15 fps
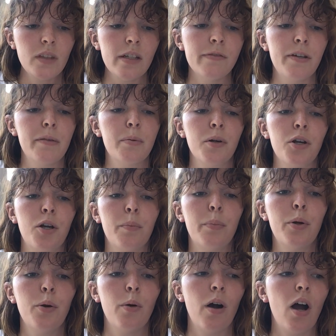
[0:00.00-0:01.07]
Fever and
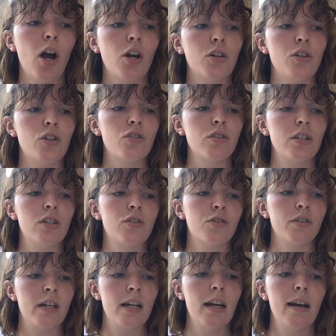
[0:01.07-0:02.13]
pua are usually
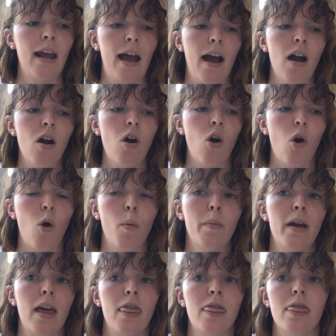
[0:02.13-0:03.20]
treated at home
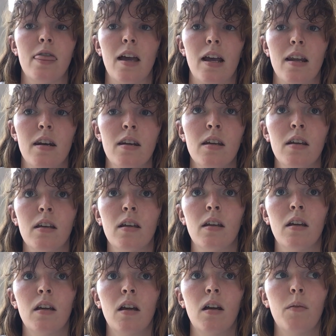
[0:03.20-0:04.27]
and then
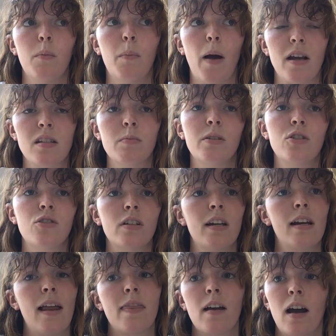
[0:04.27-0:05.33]
possibly
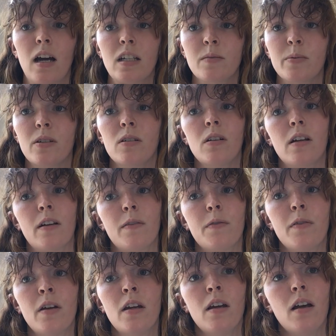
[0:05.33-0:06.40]
treated at the hospital if
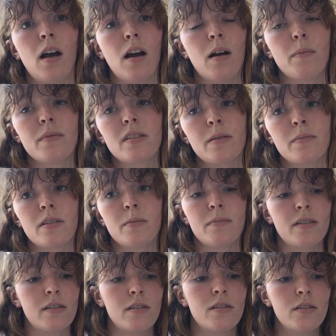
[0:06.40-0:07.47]

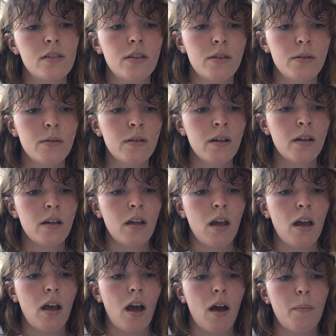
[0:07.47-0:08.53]
symptoms ensue,
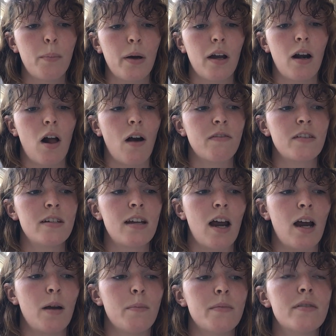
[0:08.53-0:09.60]
but
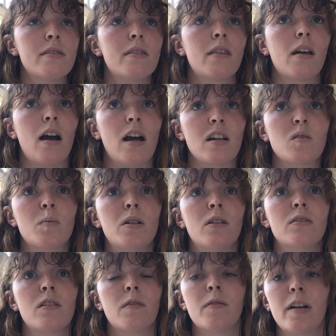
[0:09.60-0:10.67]
oftentimes the
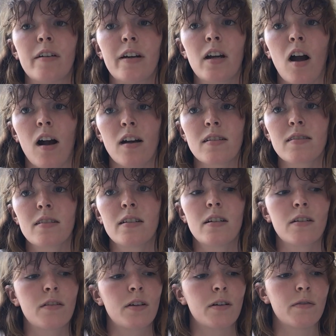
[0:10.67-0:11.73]
hospitals are very costly
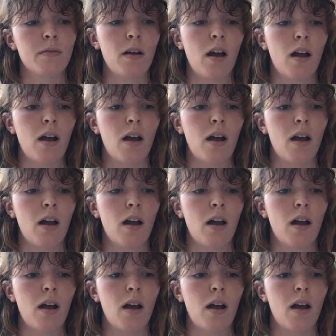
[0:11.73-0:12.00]
or they're